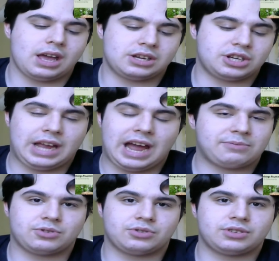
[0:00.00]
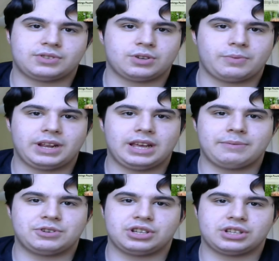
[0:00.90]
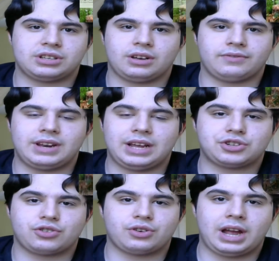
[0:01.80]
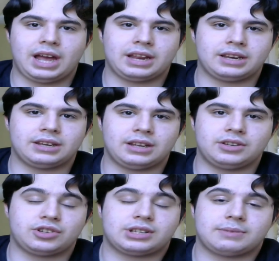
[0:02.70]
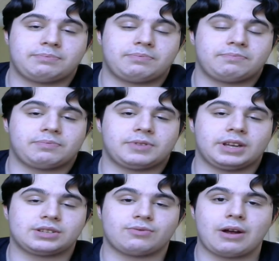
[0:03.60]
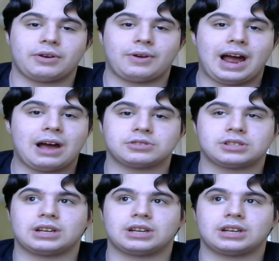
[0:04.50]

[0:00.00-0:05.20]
She captures so many images of nature and just things around her house.